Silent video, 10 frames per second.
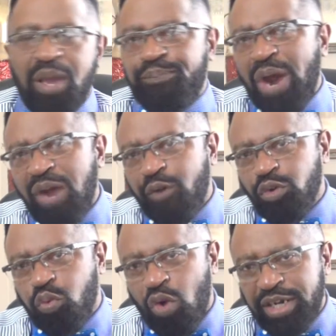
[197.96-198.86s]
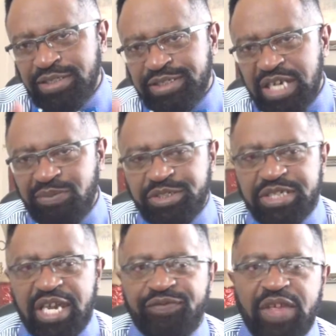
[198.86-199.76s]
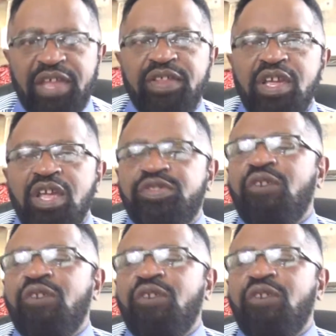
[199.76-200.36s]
Proverbs 1:7 says that